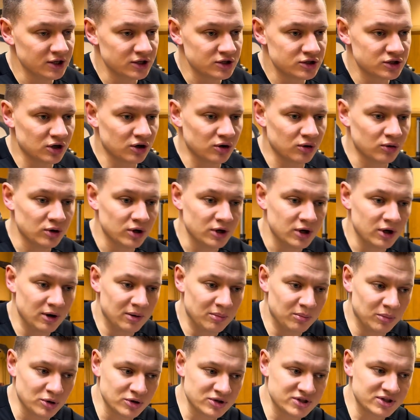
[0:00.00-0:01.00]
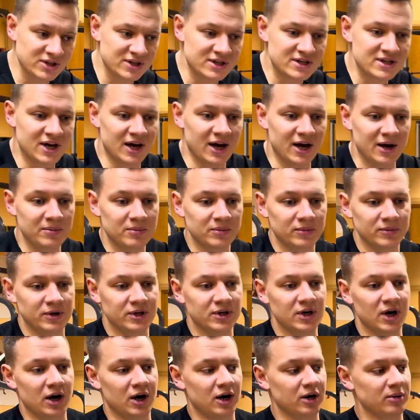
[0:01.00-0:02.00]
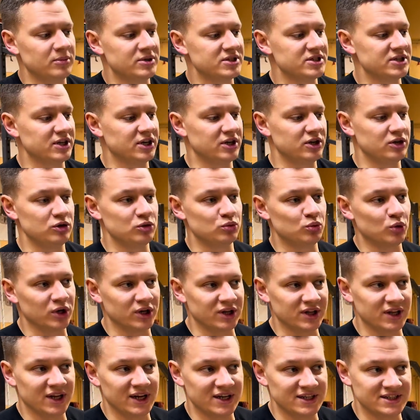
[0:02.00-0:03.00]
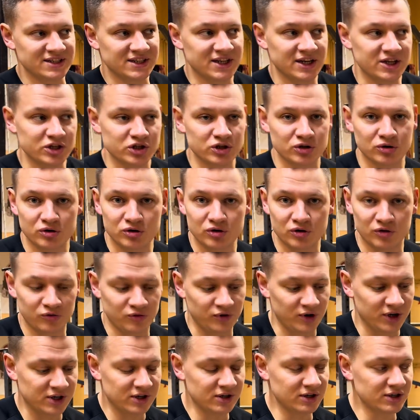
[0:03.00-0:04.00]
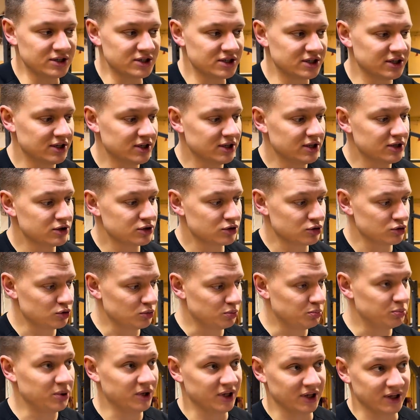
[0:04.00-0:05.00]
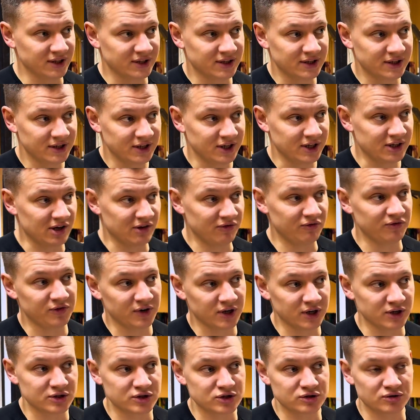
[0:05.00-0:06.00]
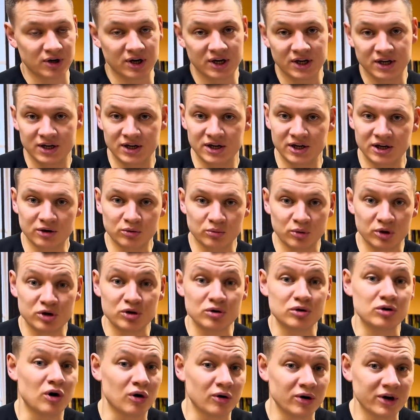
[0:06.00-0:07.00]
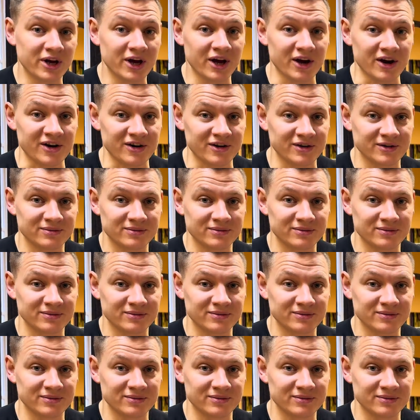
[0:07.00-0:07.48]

So most of the time in arm wrestling, you want less tension on your fingers, so you build enough finger strength here where you don't care.